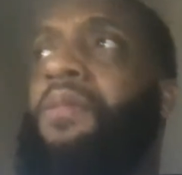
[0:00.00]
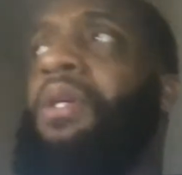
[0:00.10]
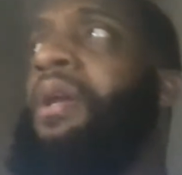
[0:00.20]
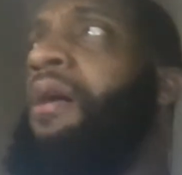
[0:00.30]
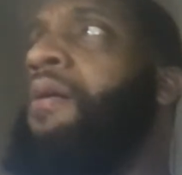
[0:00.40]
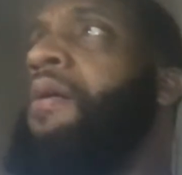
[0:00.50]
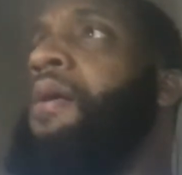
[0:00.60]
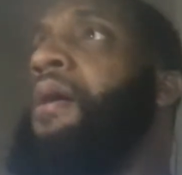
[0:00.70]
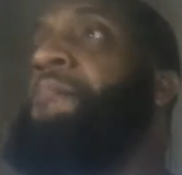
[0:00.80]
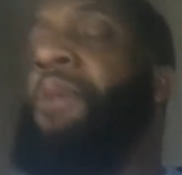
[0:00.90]
Now,
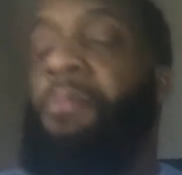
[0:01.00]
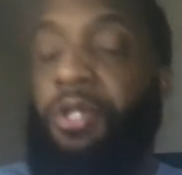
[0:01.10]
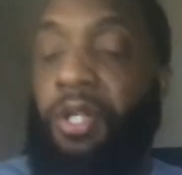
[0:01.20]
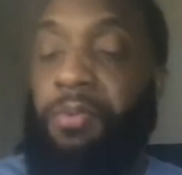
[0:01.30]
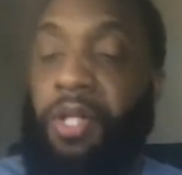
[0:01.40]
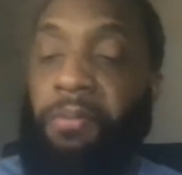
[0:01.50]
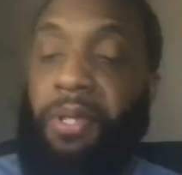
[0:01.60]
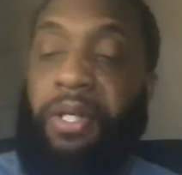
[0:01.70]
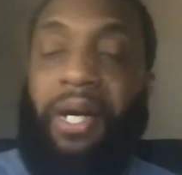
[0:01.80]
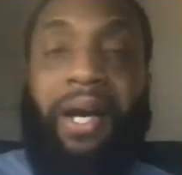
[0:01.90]
memberships can be
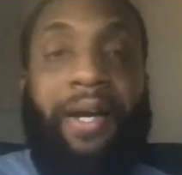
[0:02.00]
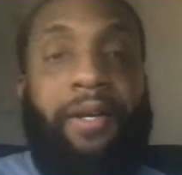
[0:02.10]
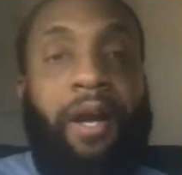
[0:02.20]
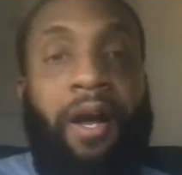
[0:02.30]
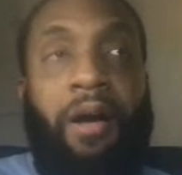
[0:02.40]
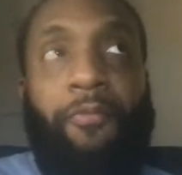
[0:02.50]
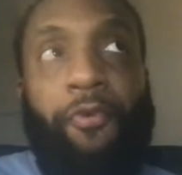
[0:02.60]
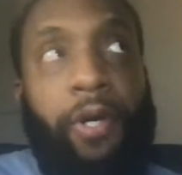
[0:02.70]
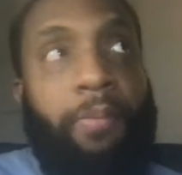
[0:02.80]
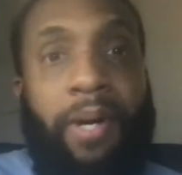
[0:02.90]
done
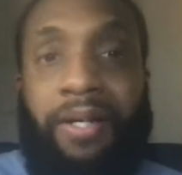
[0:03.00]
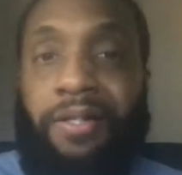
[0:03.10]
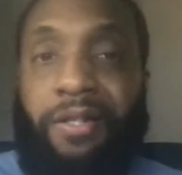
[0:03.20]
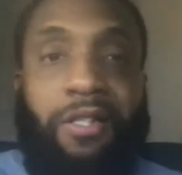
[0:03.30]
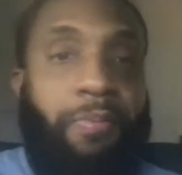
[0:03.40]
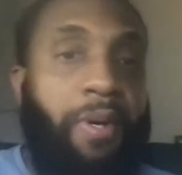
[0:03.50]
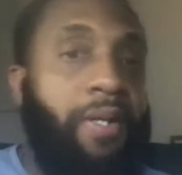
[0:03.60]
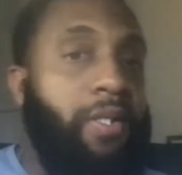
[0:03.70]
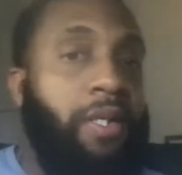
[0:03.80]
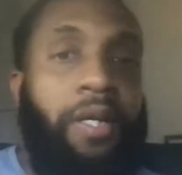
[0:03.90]
3 months, 6
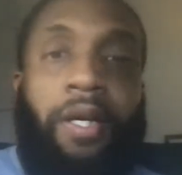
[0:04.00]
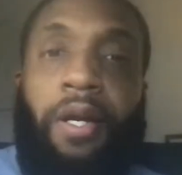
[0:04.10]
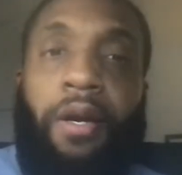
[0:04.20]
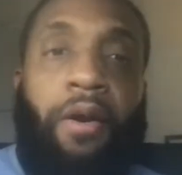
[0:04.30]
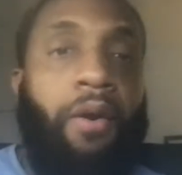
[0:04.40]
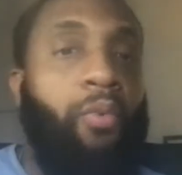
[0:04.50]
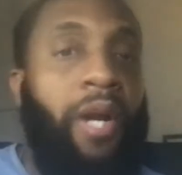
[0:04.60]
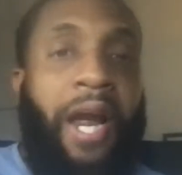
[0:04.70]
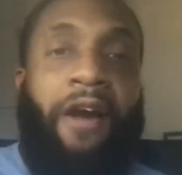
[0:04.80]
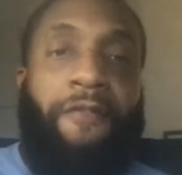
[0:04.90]
months, a year,
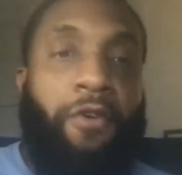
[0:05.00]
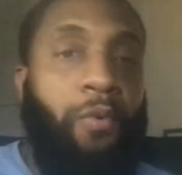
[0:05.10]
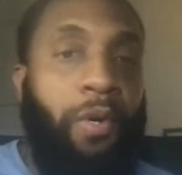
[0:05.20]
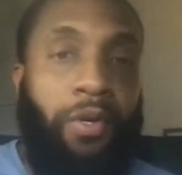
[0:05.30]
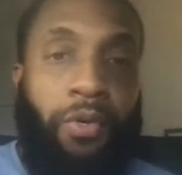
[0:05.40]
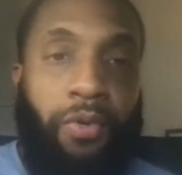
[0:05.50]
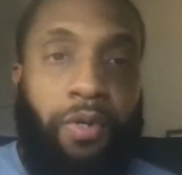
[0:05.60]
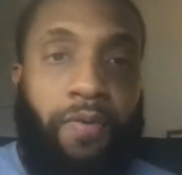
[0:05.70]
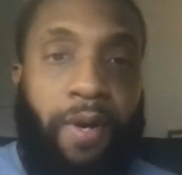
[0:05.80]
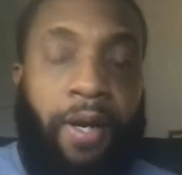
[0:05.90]
whatever, however you want to do it,
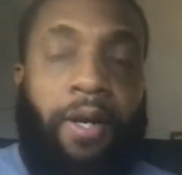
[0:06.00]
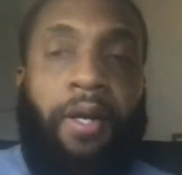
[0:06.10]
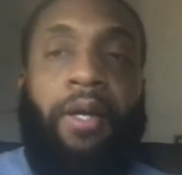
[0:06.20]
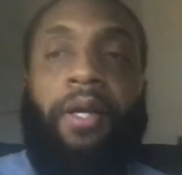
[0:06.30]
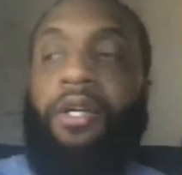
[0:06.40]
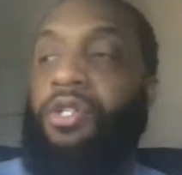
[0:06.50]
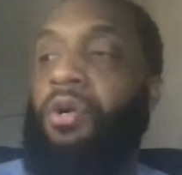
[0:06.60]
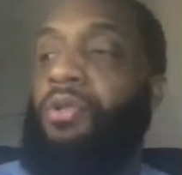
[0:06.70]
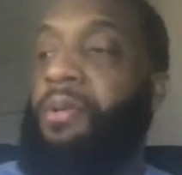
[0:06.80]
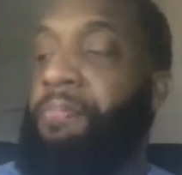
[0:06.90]
right?
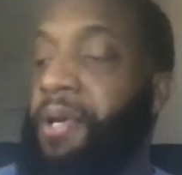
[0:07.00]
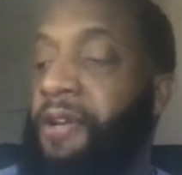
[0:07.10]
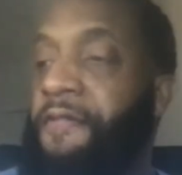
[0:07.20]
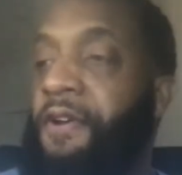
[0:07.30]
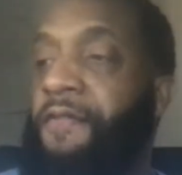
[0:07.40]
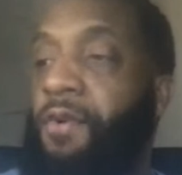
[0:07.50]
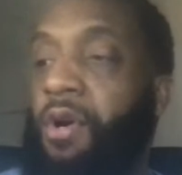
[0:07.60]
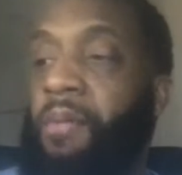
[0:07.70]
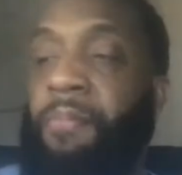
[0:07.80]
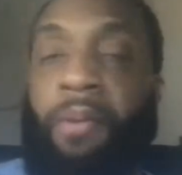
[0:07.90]
So the benefit of
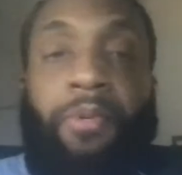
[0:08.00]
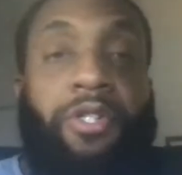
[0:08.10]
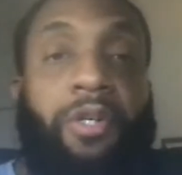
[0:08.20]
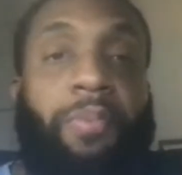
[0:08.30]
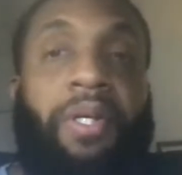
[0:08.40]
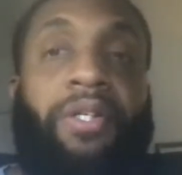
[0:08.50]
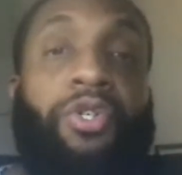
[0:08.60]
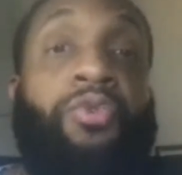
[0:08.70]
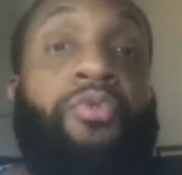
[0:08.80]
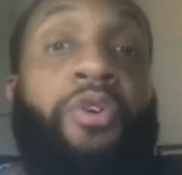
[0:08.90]
doing a membership is
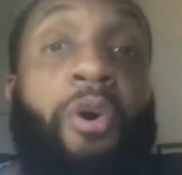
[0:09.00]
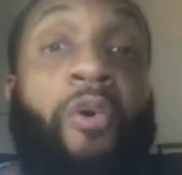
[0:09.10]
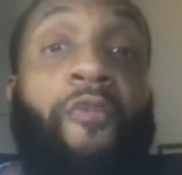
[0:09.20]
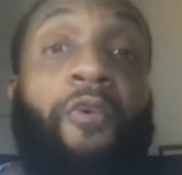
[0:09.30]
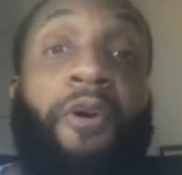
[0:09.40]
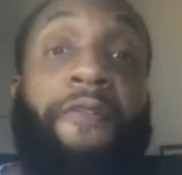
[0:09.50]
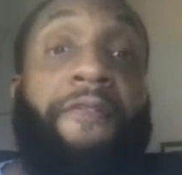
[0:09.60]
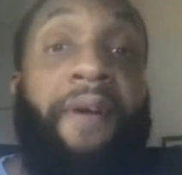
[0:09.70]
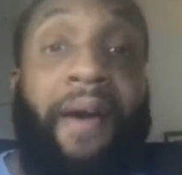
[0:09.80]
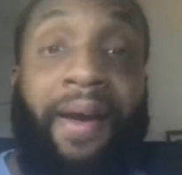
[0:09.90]
for a
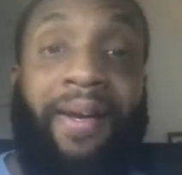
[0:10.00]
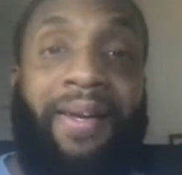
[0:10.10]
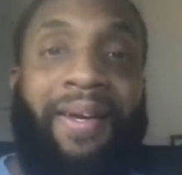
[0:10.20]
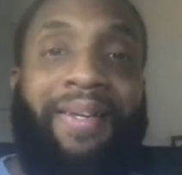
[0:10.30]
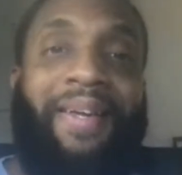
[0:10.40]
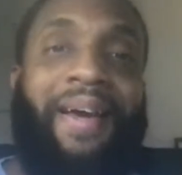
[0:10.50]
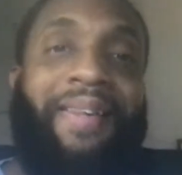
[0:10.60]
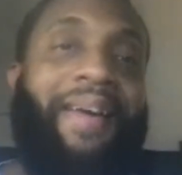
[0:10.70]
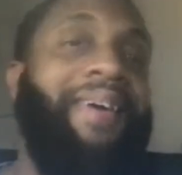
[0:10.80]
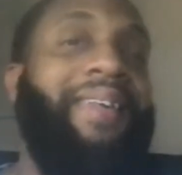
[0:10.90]
fact that
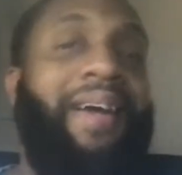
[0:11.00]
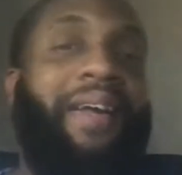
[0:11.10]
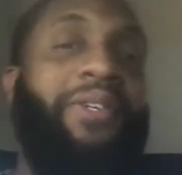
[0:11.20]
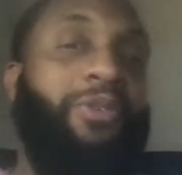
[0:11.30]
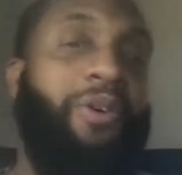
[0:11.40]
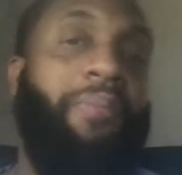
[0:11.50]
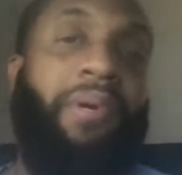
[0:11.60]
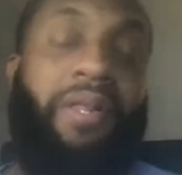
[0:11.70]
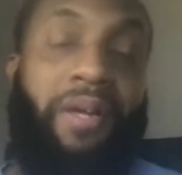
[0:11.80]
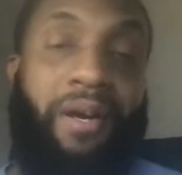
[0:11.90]
that client is going to
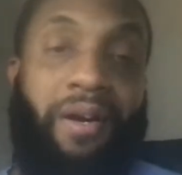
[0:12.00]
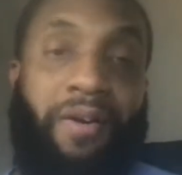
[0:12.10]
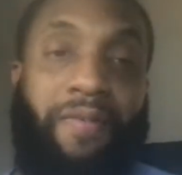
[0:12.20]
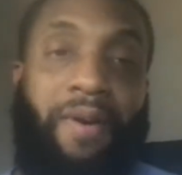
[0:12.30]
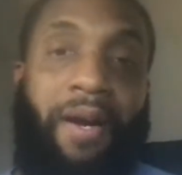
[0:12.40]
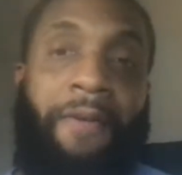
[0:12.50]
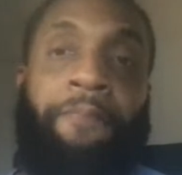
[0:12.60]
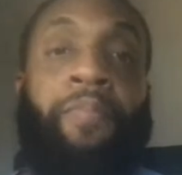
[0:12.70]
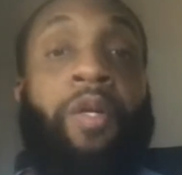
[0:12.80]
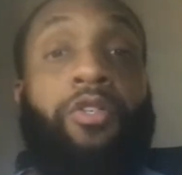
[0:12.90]
be there, right?
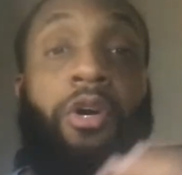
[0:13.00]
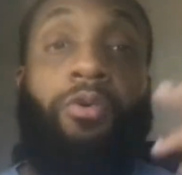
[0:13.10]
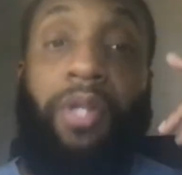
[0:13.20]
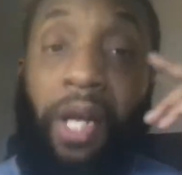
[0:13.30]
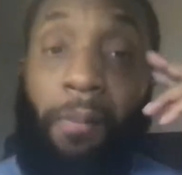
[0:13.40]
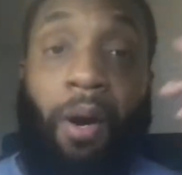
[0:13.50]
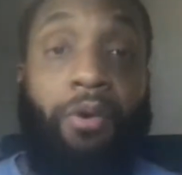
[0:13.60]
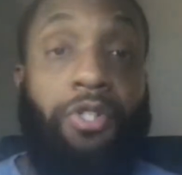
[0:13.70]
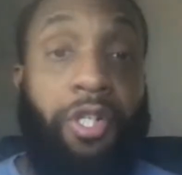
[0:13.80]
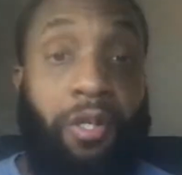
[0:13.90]
So think
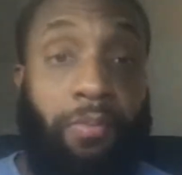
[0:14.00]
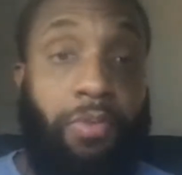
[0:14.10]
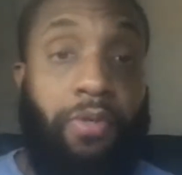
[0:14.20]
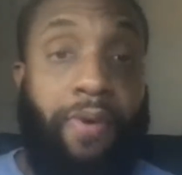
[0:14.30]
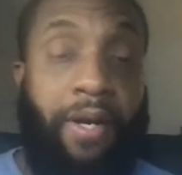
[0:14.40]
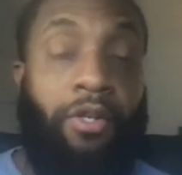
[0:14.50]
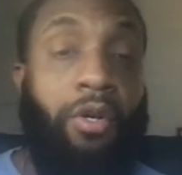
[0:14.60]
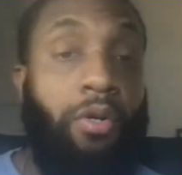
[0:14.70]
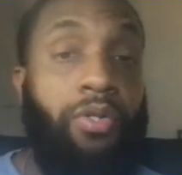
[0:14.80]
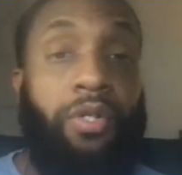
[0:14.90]
about gyms, right? You
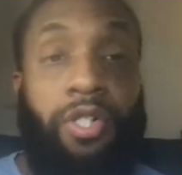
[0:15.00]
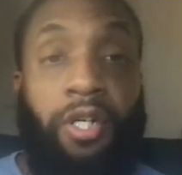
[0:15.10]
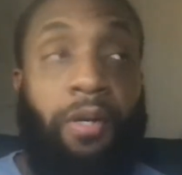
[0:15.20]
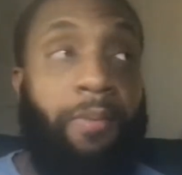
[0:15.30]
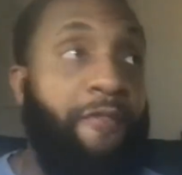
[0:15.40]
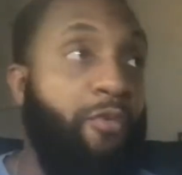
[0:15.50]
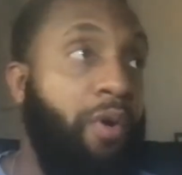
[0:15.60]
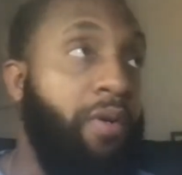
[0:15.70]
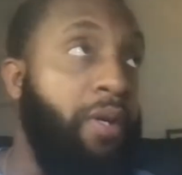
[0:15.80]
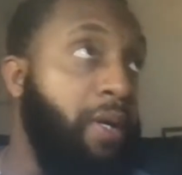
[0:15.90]
go to a gym,
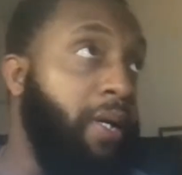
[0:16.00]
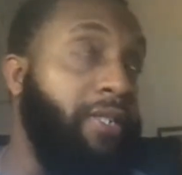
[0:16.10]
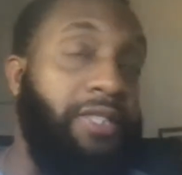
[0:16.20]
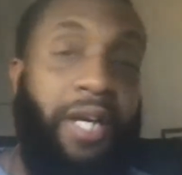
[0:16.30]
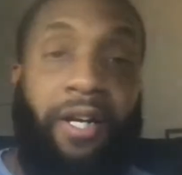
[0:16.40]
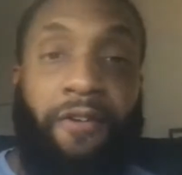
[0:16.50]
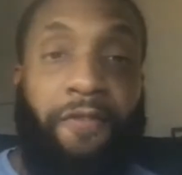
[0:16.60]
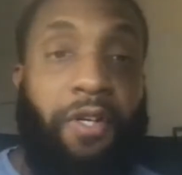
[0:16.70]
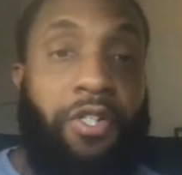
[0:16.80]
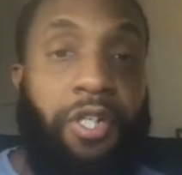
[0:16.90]
everyone sign up for
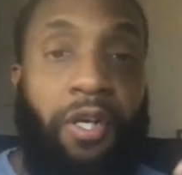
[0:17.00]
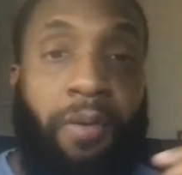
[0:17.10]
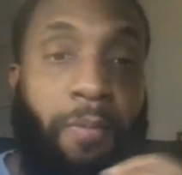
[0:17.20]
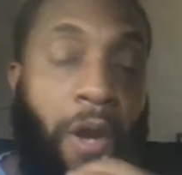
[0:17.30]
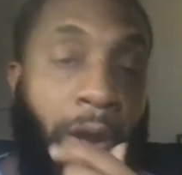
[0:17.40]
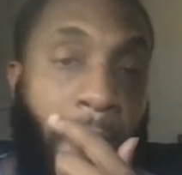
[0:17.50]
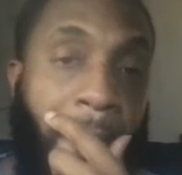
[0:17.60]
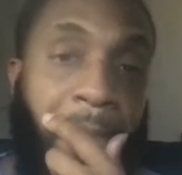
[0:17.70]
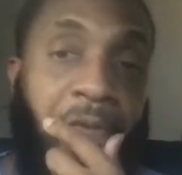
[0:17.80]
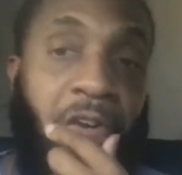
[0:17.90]
the gym,
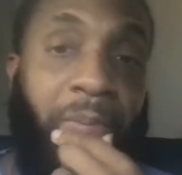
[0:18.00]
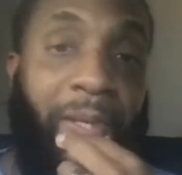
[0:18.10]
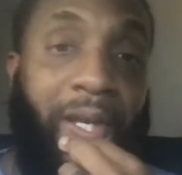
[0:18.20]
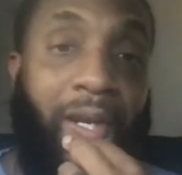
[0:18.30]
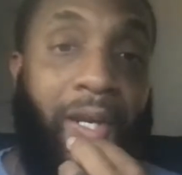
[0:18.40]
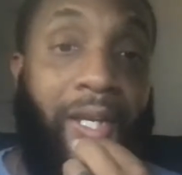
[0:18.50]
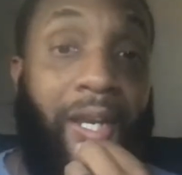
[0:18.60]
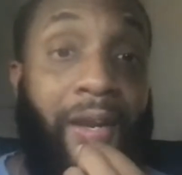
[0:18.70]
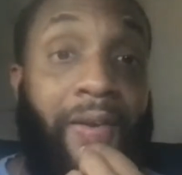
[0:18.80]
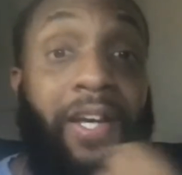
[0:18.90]
at the beginning of the
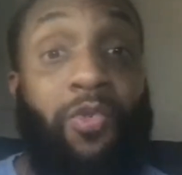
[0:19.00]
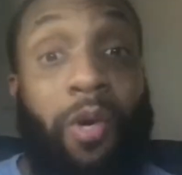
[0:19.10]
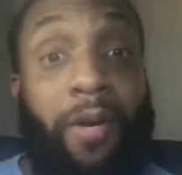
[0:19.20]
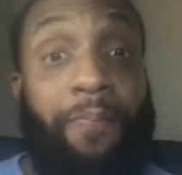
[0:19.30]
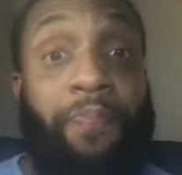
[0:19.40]
year. Guess what?